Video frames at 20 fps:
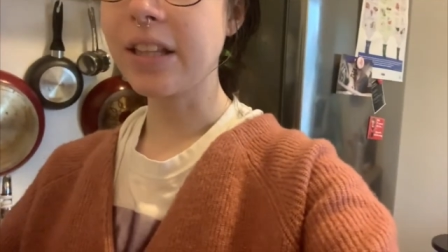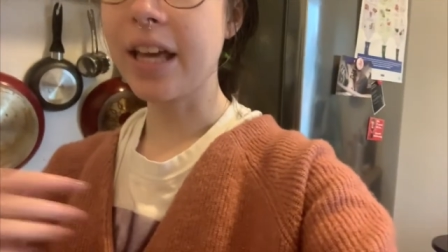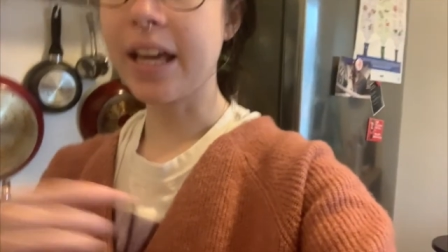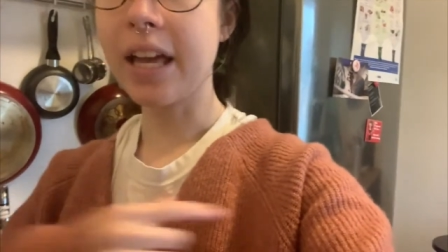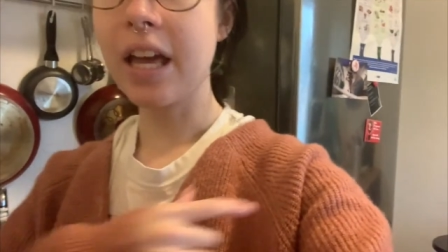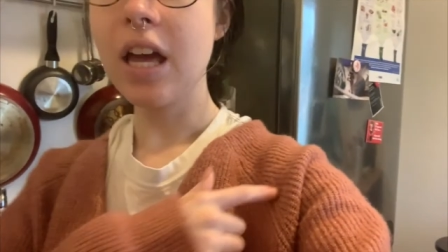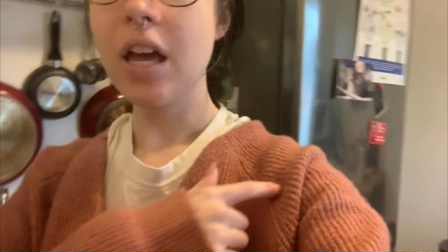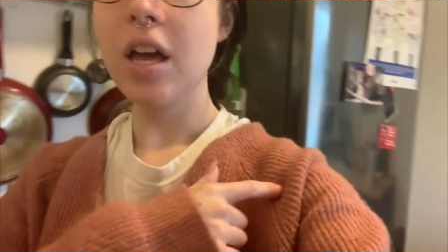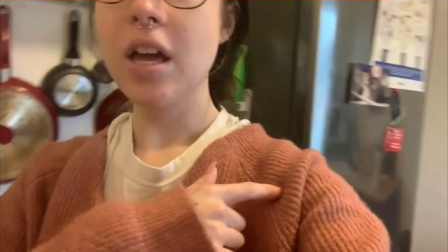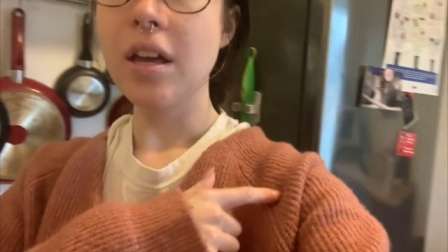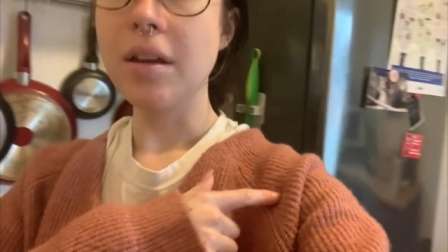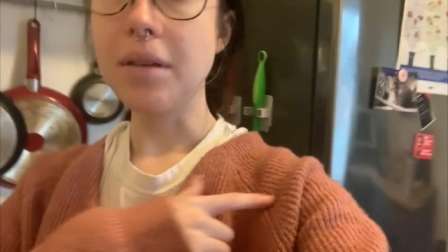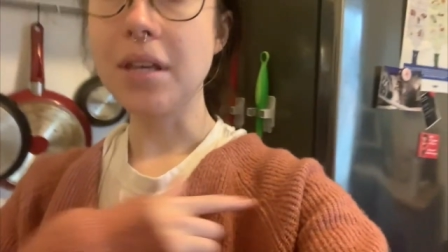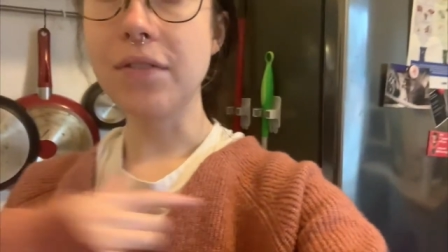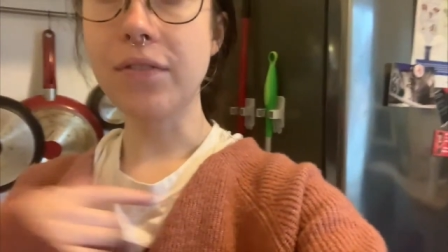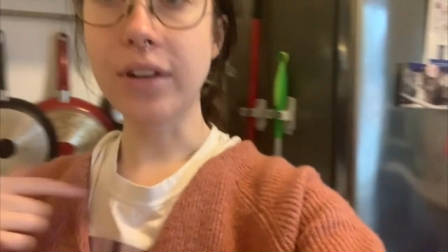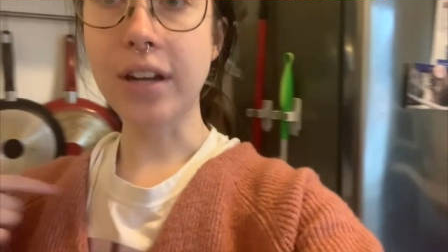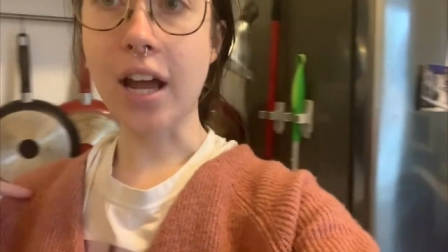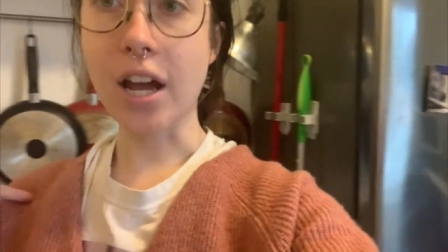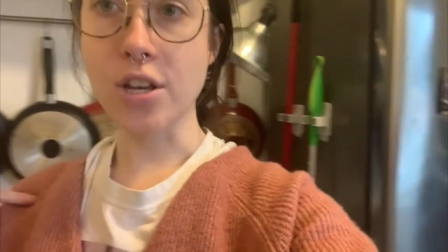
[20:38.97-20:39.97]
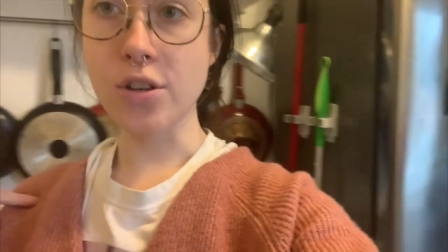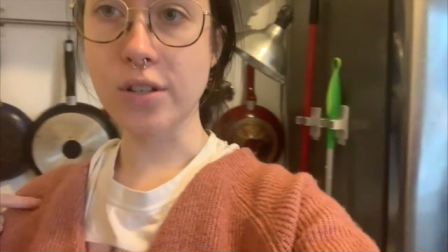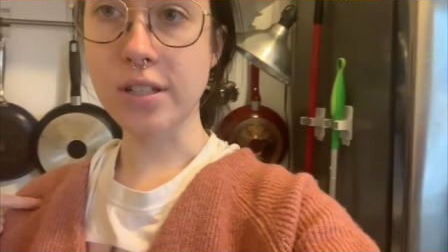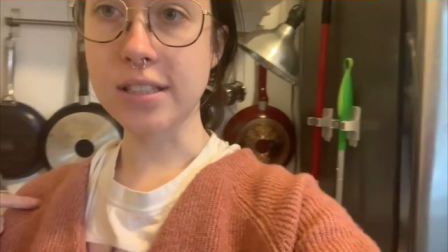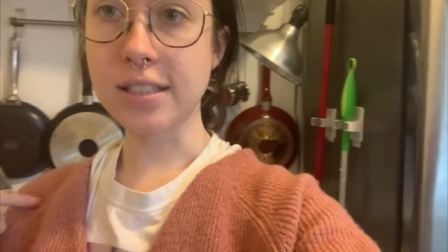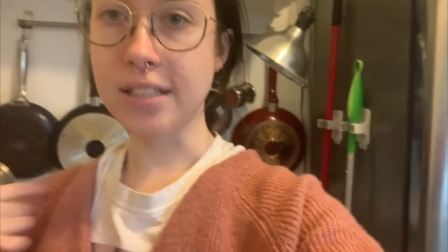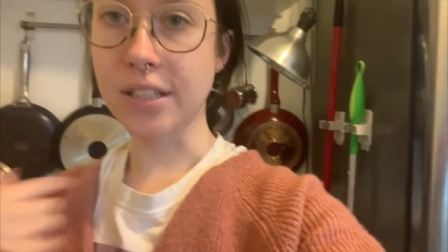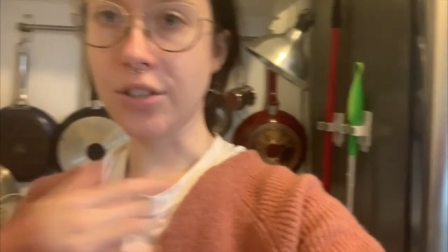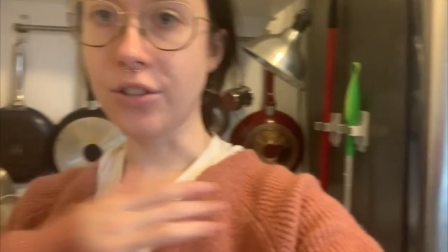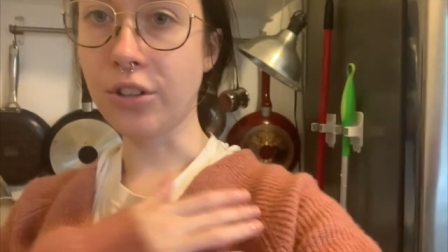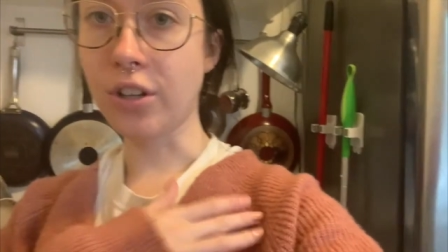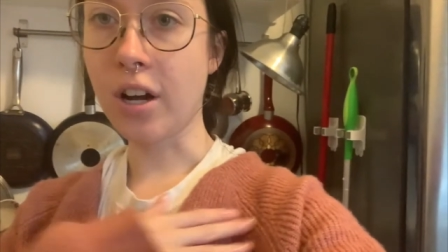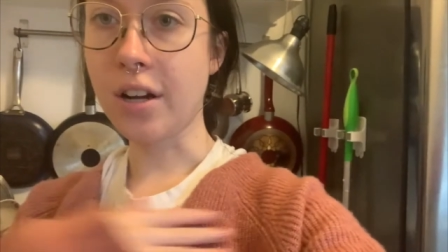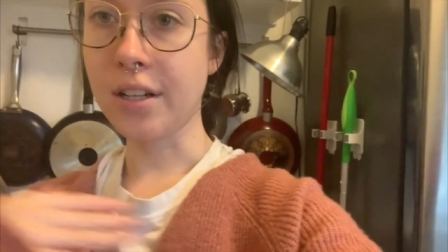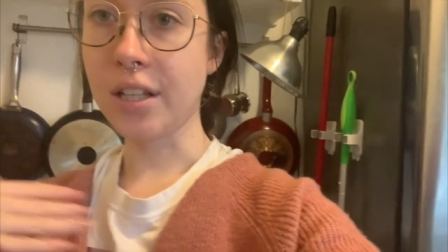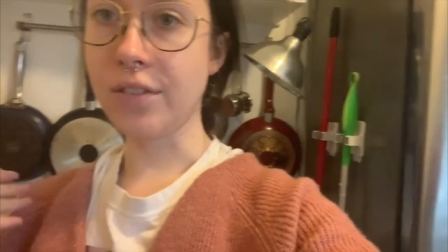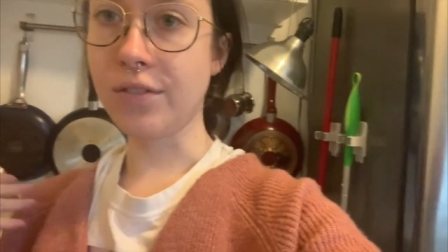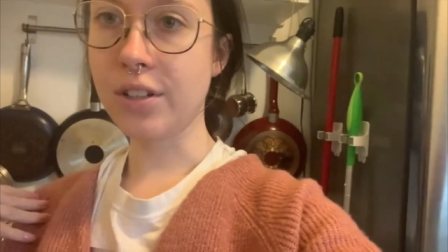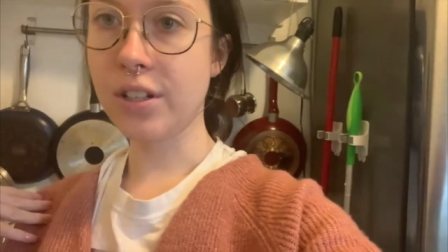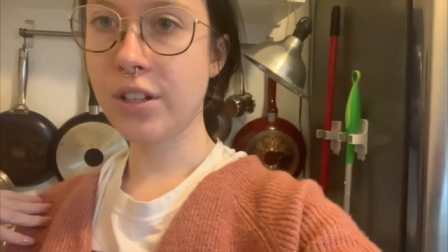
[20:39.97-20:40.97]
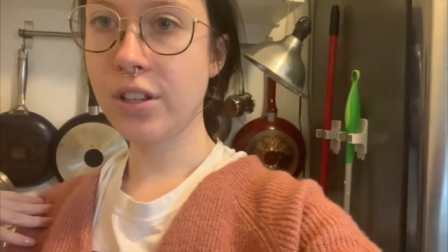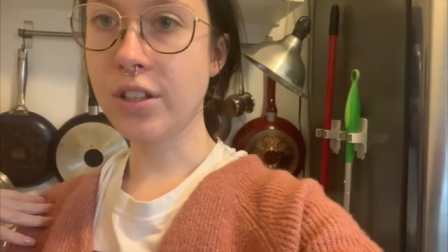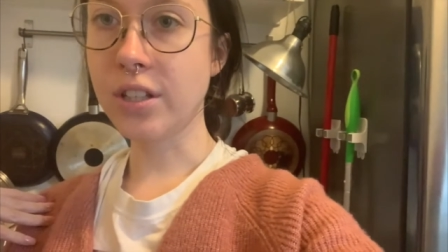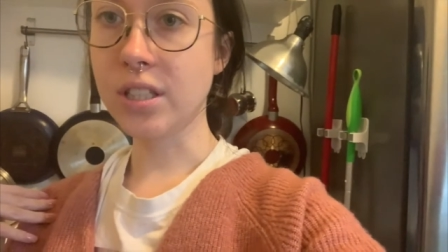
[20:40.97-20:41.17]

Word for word: Like, even now you can see they're not even.